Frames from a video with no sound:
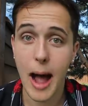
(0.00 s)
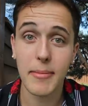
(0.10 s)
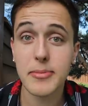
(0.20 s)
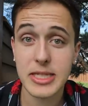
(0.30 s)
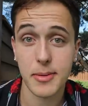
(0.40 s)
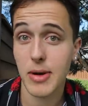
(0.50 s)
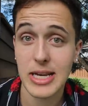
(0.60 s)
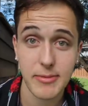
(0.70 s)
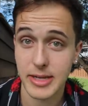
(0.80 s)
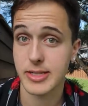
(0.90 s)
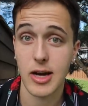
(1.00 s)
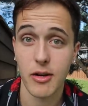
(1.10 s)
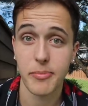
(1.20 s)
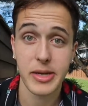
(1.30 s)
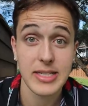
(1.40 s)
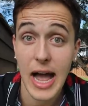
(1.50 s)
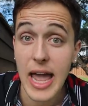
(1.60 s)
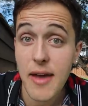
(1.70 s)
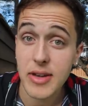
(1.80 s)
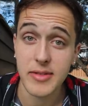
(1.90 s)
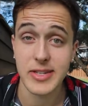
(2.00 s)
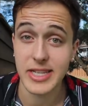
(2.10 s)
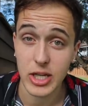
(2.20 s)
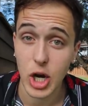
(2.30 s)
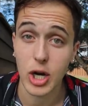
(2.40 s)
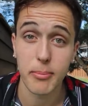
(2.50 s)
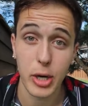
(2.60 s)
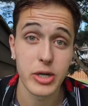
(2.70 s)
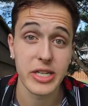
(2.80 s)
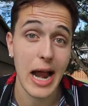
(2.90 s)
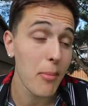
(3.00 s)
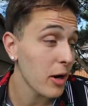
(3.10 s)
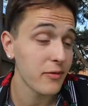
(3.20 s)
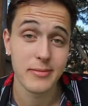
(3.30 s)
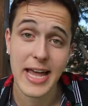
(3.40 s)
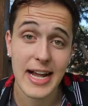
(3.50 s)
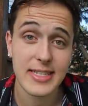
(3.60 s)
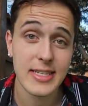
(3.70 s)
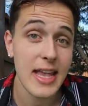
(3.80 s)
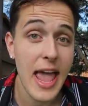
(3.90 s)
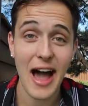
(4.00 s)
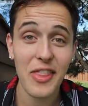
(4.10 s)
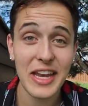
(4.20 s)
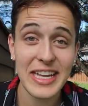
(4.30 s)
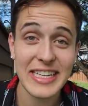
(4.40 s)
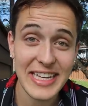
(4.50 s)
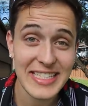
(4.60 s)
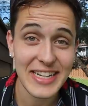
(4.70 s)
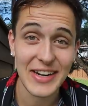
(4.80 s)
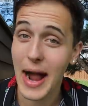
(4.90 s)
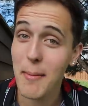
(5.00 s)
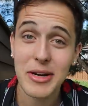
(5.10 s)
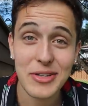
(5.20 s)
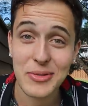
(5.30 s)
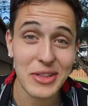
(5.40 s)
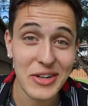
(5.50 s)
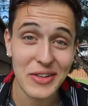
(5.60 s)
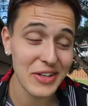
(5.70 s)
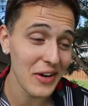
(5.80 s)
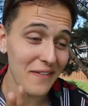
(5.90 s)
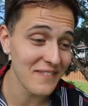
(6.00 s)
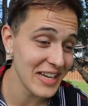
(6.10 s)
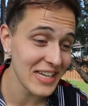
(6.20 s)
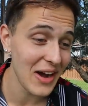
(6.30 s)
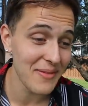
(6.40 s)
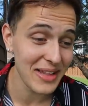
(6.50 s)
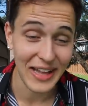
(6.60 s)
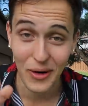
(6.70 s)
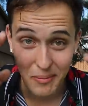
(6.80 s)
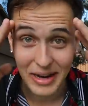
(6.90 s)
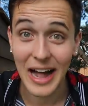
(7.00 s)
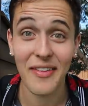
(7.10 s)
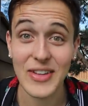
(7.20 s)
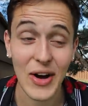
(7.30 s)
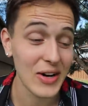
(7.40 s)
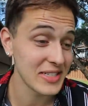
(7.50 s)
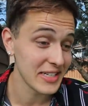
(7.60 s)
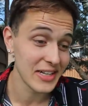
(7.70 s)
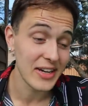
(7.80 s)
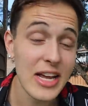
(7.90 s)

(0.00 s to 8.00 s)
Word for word: I'm gonna be surprising myself because I haven't even seen the car in person. I bought it from Texas. Now that it gets here, I'm gonna do a little, you know, video and be like, oh my God, the car's here.